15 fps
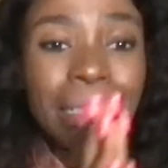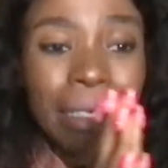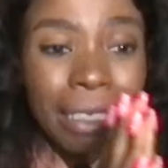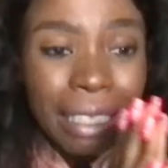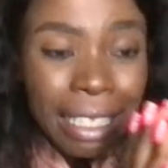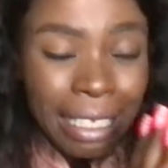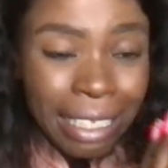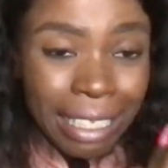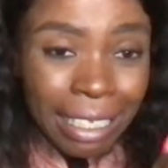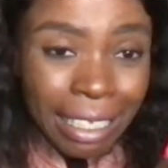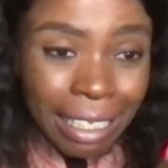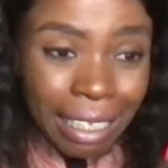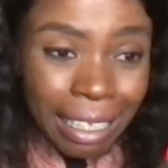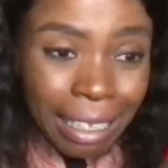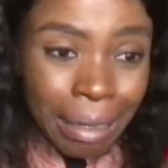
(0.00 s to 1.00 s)

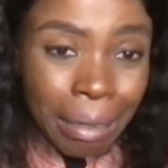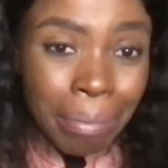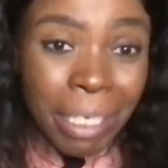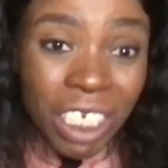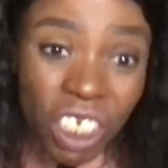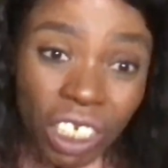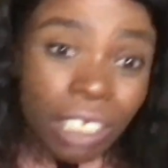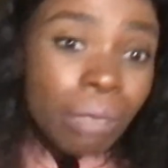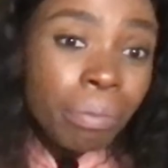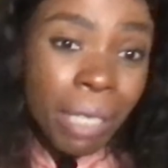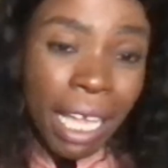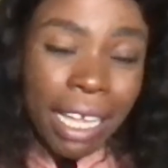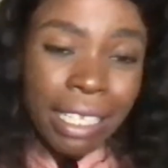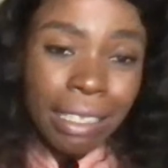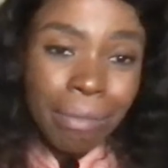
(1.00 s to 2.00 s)
the machine
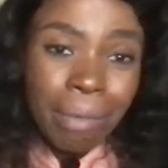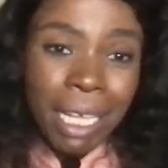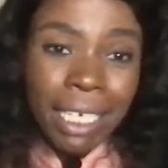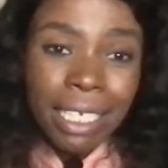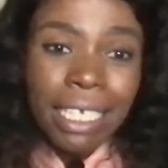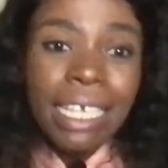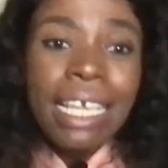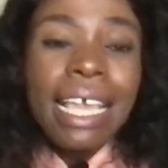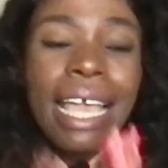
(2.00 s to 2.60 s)
behind the money.